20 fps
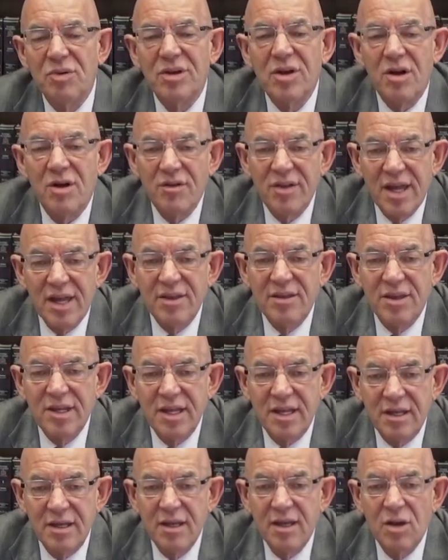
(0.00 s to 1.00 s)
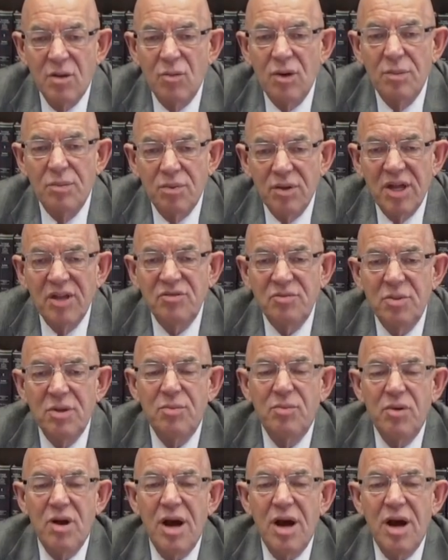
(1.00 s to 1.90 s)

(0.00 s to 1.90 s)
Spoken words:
We call that the replacement